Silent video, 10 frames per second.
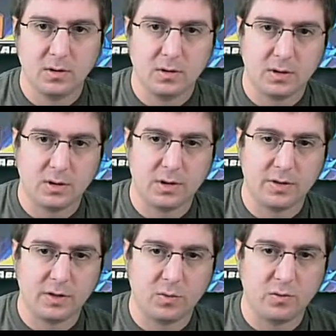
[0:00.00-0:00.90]
I
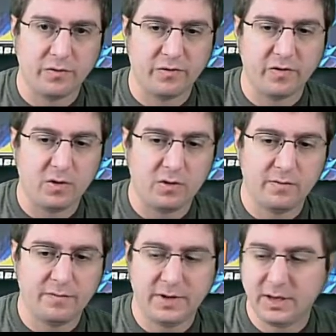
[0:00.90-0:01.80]
think we'll solve,
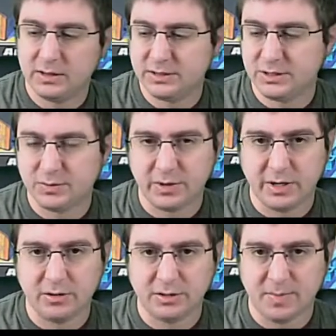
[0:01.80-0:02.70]
and since we're
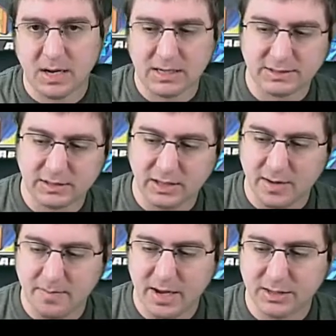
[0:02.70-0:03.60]
here, deposit a
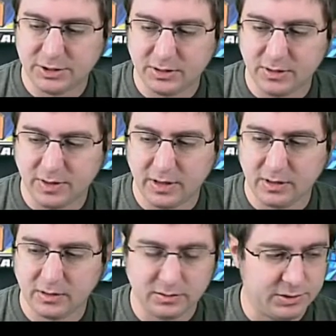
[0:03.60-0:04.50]
mansion
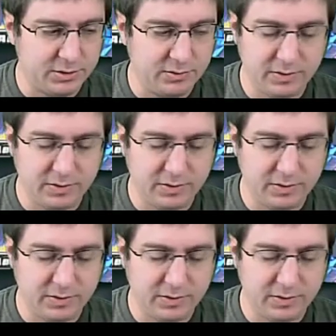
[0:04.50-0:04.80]
thing to